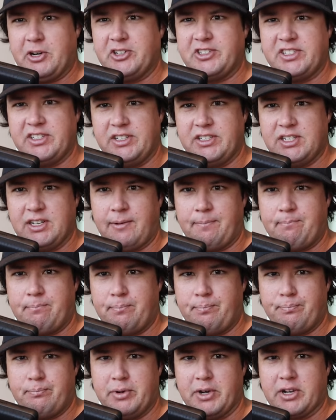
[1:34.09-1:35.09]
person to
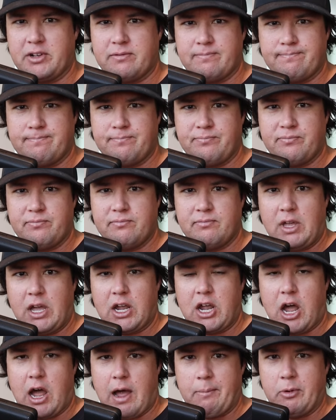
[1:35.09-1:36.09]
book
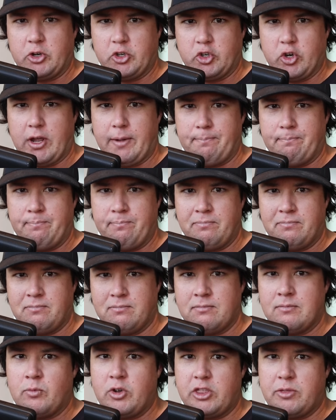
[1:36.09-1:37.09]
a combo trip
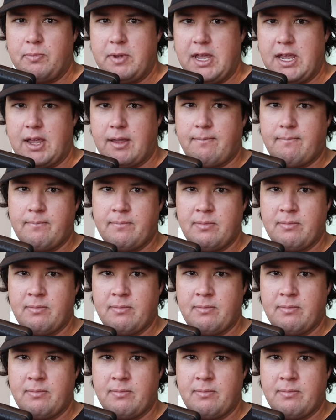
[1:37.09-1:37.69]
with me